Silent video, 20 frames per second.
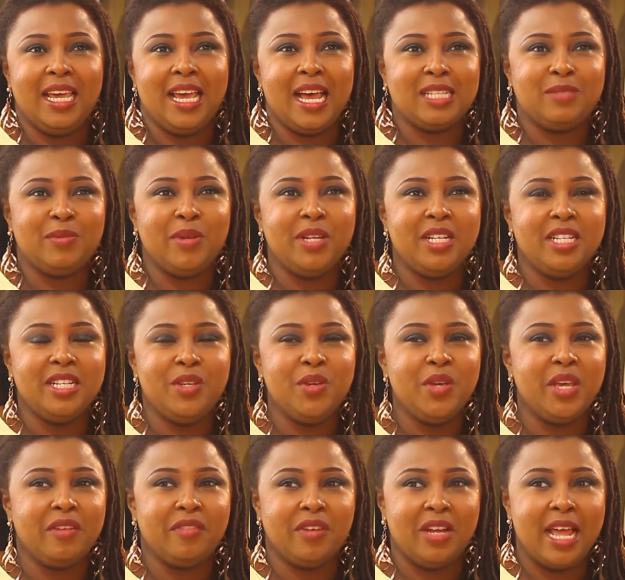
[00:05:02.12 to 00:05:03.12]
has been in the
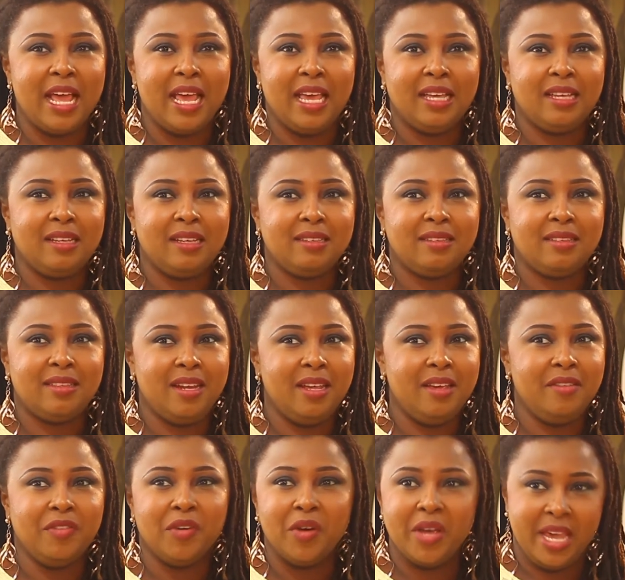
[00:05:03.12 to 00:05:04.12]
UK for like three,
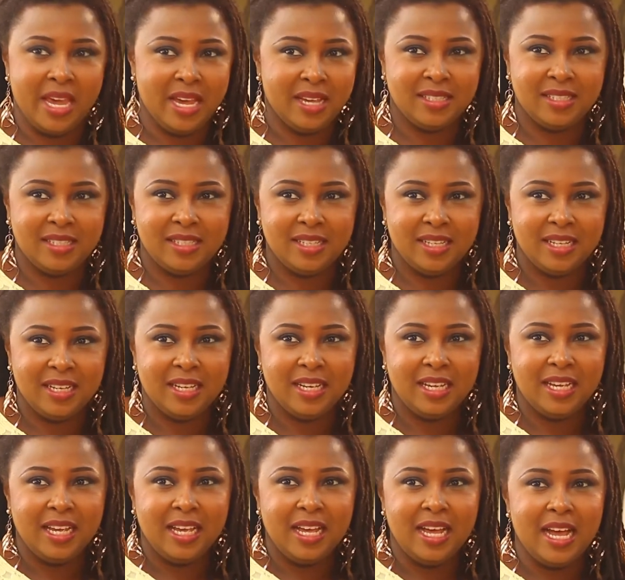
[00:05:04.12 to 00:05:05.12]
four years. Yeah.
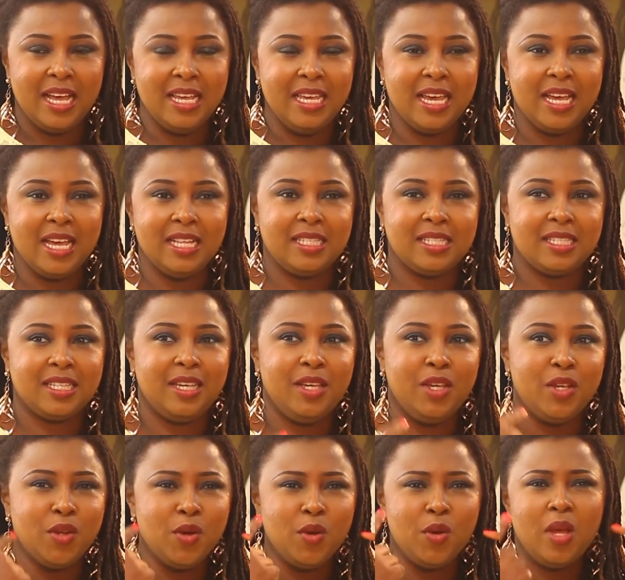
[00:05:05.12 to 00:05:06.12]
And yet,
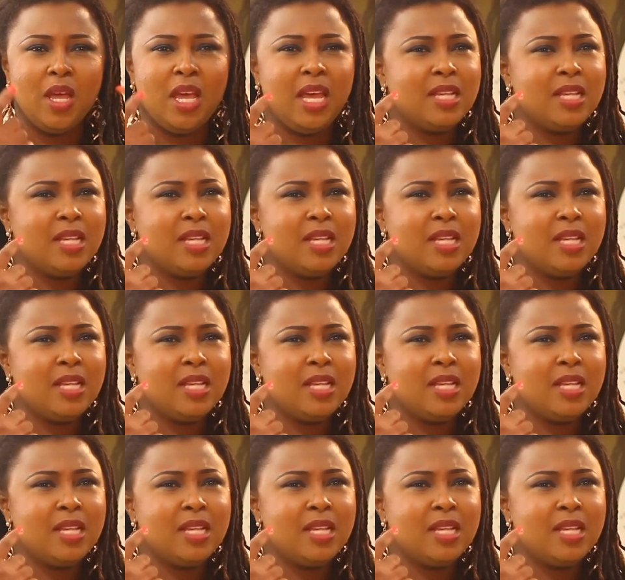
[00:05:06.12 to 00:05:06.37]
you know. He